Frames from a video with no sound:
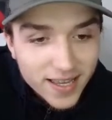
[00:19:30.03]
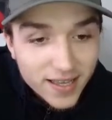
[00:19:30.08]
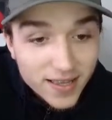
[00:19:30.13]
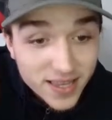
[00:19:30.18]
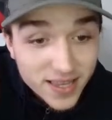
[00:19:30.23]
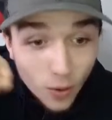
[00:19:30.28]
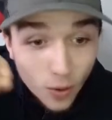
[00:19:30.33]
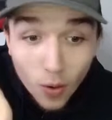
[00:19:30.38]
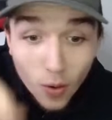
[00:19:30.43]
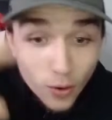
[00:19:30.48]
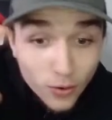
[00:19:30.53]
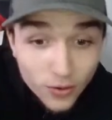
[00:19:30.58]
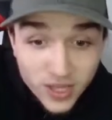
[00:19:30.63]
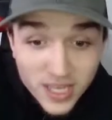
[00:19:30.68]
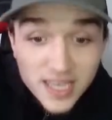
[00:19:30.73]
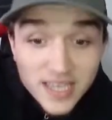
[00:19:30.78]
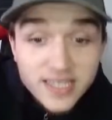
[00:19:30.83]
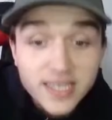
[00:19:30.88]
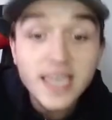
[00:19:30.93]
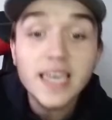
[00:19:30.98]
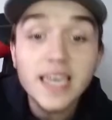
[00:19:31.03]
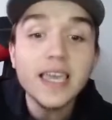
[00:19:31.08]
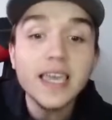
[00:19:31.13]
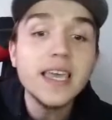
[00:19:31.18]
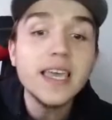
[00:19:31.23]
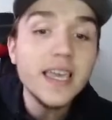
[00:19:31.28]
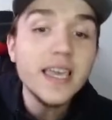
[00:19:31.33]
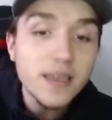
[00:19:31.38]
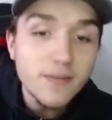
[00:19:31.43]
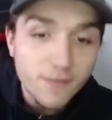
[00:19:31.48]
all these
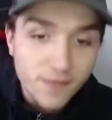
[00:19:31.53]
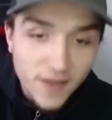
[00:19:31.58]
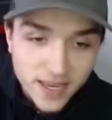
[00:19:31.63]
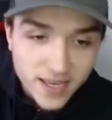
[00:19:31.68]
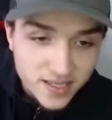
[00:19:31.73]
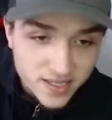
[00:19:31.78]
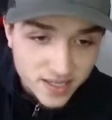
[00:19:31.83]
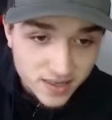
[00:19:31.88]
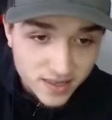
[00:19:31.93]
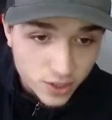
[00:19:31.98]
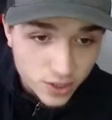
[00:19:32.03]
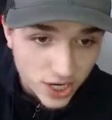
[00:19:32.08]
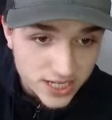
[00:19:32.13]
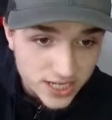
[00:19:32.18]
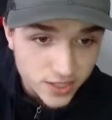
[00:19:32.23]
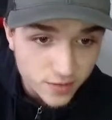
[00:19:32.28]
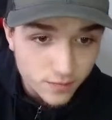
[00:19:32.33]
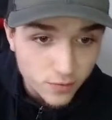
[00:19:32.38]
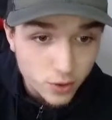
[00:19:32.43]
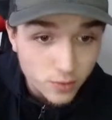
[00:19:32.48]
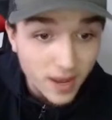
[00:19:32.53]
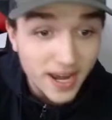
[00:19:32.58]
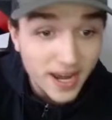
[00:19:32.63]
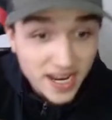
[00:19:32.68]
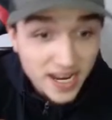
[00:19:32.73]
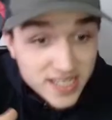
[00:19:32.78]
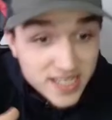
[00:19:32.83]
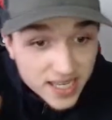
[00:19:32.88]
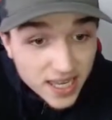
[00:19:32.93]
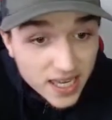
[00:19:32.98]
key figures in the dressing room and
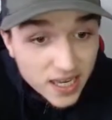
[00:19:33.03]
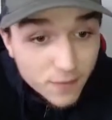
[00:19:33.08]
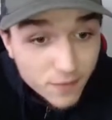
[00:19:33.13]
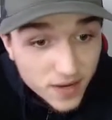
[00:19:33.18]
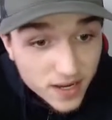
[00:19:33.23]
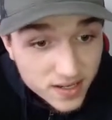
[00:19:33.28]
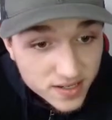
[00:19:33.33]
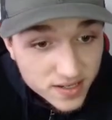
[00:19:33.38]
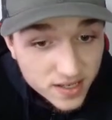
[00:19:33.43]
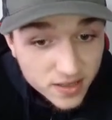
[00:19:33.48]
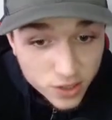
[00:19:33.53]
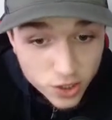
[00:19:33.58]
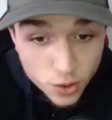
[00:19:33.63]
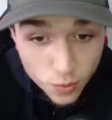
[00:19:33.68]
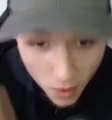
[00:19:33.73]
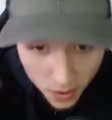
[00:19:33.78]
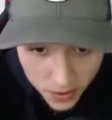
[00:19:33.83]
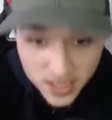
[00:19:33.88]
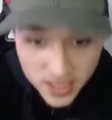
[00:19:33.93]
actually key figures in the squad,